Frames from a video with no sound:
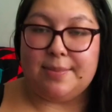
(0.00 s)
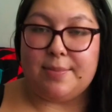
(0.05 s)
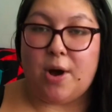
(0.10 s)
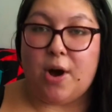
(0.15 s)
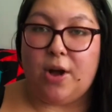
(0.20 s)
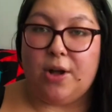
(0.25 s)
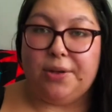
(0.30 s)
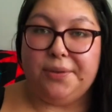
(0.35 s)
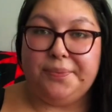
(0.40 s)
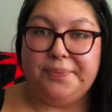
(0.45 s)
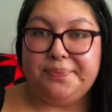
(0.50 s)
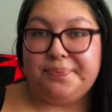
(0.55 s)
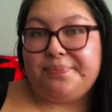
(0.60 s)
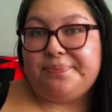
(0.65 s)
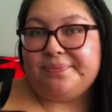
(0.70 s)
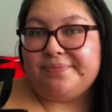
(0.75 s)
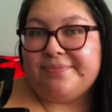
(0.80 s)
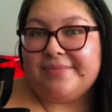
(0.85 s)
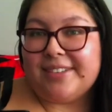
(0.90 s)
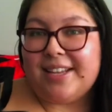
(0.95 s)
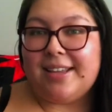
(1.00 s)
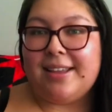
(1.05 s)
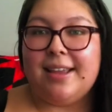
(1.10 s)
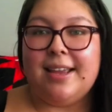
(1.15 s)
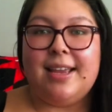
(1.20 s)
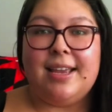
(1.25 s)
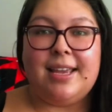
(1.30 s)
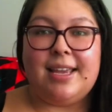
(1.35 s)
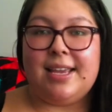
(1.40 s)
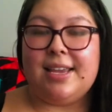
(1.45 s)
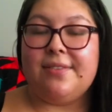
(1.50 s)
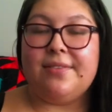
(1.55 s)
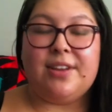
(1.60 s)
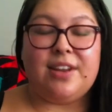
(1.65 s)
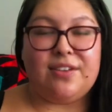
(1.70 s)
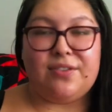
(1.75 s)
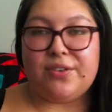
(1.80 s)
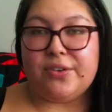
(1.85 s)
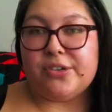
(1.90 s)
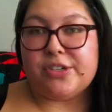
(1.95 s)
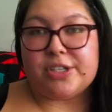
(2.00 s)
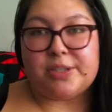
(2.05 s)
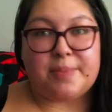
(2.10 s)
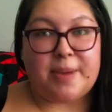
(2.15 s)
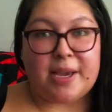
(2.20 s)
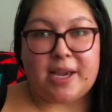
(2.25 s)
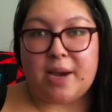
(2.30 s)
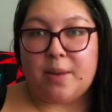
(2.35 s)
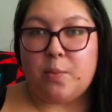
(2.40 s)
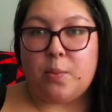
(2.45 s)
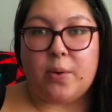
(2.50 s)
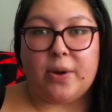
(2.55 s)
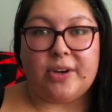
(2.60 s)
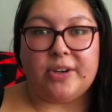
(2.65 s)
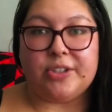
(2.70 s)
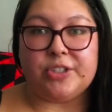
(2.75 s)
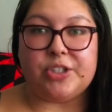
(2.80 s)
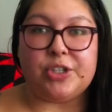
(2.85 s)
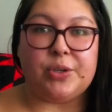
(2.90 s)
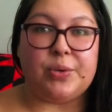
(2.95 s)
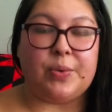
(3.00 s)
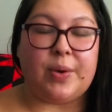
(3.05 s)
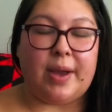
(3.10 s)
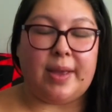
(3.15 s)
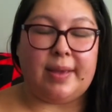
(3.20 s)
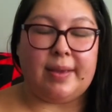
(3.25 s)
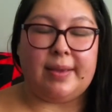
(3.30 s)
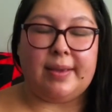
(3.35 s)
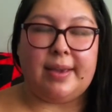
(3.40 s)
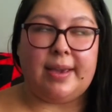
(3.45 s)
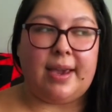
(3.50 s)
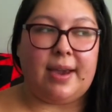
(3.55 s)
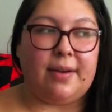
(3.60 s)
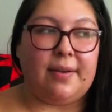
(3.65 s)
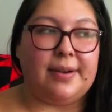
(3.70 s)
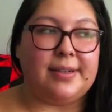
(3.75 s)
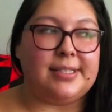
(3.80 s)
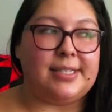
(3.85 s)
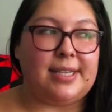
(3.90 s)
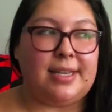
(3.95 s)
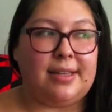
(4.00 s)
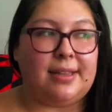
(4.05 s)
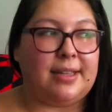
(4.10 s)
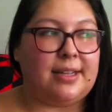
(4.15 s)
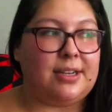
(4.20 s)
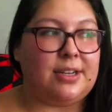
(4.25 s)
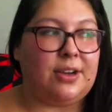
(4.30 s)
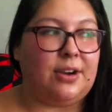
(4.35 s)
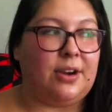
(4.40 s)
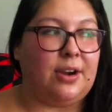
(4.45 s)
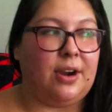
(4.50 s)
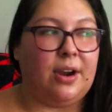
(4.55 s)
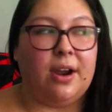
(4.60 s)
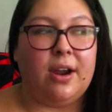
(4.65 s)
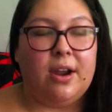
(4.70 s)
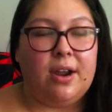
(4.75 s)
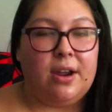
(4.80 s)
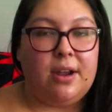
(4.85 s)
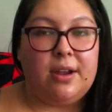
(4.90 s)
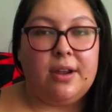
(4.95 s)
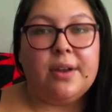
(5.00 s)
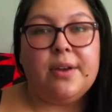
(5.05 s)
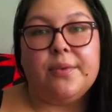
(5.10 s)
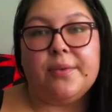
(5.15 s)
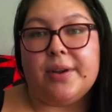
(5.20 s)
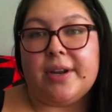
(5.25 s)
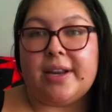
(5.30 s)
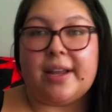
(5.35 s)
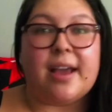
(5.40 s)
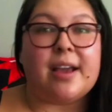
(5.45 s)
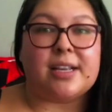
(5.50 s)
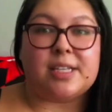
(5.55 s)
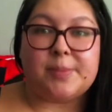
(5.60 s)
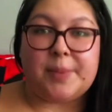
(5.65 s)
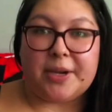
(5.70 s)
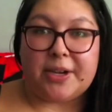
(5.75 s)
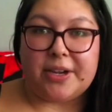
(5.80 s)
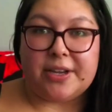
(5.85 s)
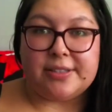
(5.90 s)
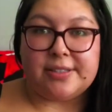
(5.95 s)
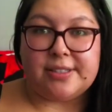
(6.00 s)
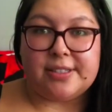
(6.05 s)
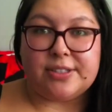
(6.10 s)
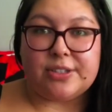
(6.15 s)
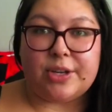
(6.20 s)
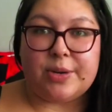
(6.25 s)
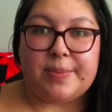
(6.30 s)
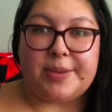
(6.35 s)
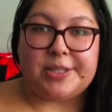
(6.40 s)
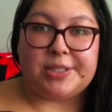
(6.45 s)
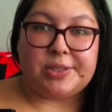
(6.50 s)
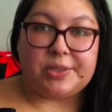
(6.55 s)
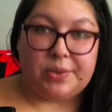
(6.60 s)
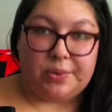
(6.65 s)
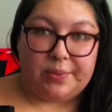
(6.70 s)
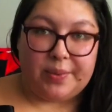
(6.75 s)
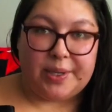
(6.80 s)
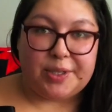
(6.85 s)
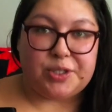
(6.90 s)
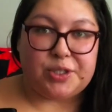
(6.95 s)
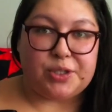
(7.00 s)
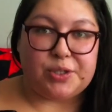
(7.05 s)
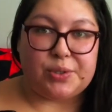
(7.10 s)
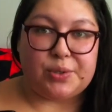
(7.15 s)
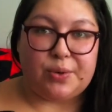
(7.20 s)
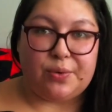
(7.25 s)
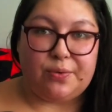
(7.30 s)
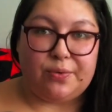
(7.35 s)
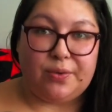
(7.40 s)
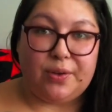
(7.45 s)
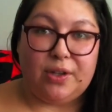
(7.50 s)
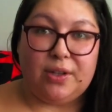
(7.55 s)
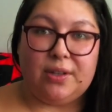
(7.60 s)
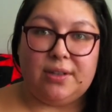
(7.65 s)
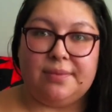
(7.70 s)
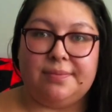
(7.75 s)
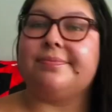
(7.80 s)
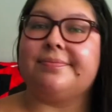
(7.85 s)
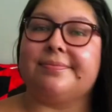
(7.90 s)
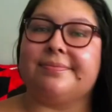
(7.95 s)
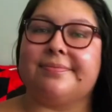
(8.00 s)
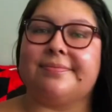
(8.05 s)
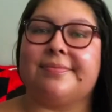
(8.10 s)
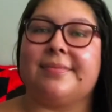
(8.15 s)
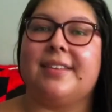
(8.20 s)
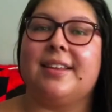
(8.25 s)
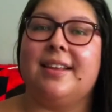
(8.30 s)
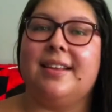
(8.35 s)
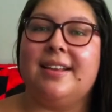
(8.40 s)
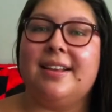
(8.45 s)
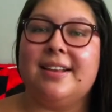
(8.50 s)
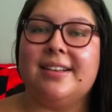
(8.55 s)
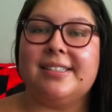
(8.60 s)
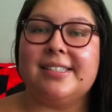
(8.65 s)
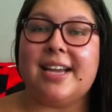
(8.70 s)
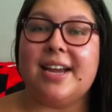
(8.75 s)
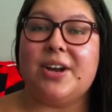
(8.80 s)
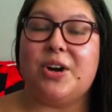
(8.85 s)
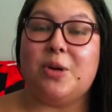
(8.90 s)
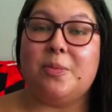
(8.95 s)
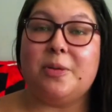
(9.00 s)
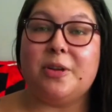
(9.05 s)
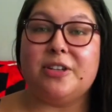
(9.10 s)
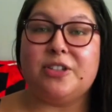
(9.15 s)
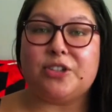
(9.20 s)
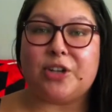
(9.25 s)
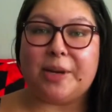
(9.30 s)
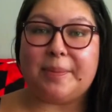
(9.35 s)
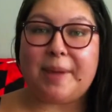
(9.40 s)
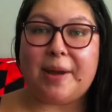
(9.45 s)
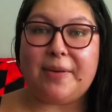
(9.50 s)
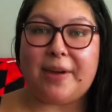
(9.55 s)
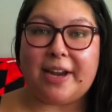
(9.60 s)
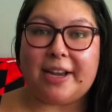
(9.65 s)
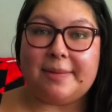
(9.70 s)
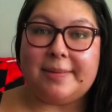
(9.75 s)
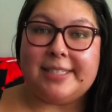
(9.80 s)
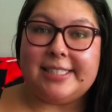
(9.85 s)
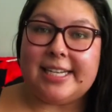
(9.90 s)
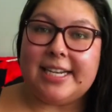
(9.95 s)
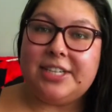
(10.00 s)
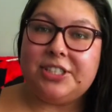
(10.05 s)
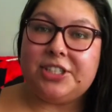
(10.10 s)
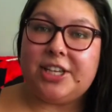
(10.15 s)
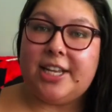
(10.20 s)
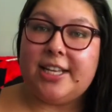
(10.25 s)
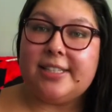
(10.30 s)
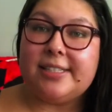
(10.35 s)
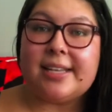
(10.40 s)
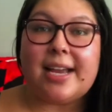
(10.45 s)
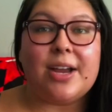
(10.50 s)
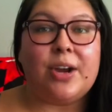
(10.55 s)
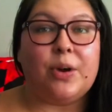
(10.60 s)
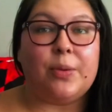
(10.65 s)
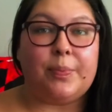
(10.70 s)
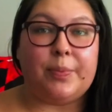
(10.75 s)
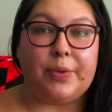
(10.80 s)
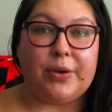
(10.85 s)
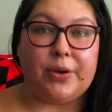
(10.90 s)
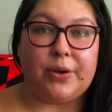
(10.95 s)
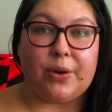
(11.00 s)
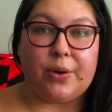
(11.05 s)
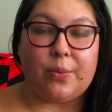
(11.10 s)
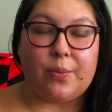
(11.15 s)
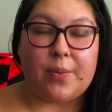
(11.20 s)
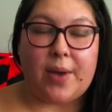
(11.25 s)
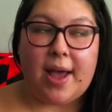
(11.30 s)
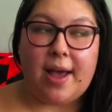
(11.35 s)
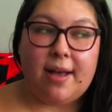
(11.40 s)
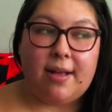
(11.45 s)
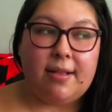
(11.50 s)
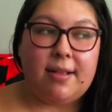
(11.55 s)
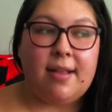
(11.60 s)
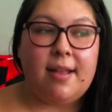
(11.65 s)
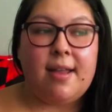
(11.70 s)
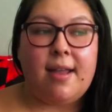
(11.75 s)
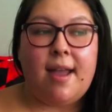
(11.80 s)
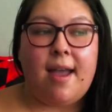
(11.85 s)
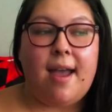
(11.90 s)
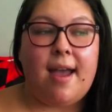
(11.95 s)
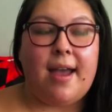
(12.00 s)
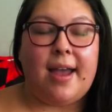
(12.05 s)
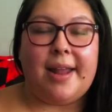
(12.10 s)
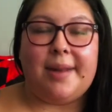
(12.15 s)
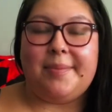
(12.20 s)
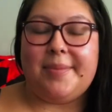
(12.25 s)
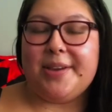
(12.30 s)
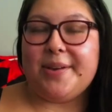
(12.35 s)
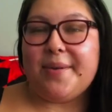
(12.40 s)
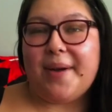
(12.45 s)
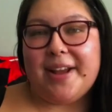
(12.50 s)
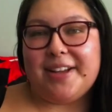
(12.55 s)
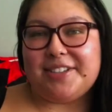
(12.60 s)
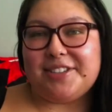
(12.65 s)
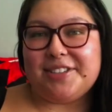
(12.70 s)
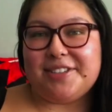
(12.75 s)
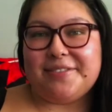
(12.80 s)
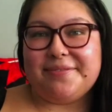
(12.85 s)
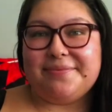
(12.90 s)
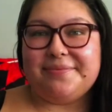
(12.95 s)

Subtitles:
them all. Even if you just pick up 1 or 2, I guarantee that your reading experience is going to be so rich and so full. So yeah, I hope you enjoyed my recommendations. I hope you're well, and miigwech.